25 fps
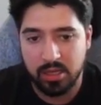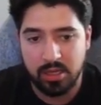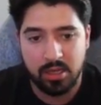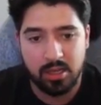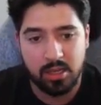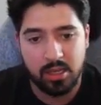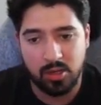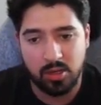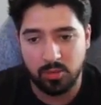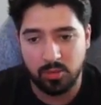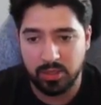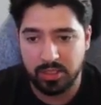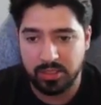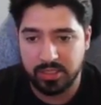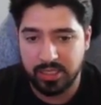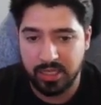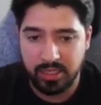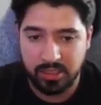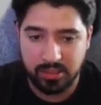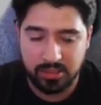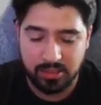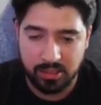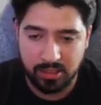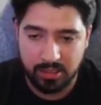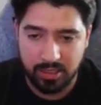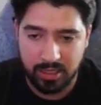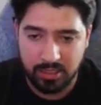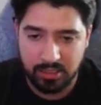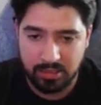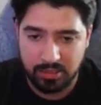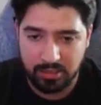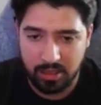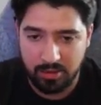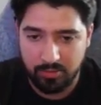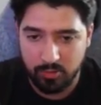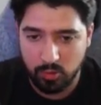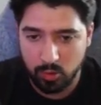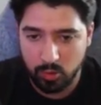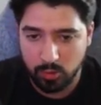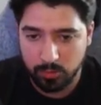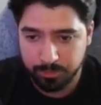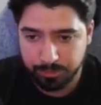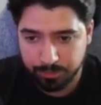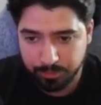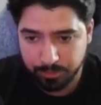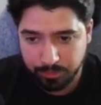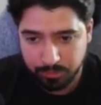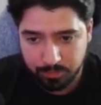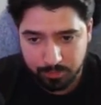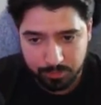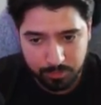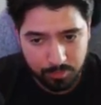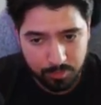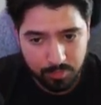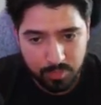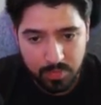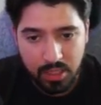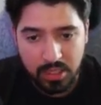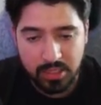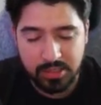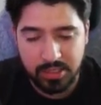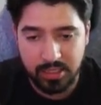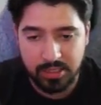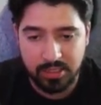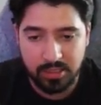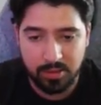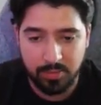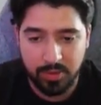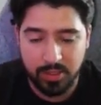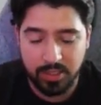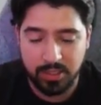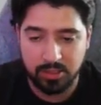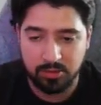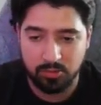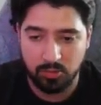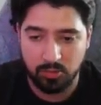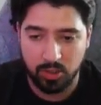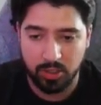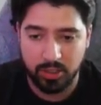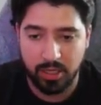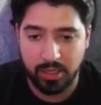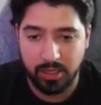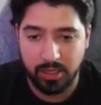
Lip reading: you want to take it to the next level. Say something is working in your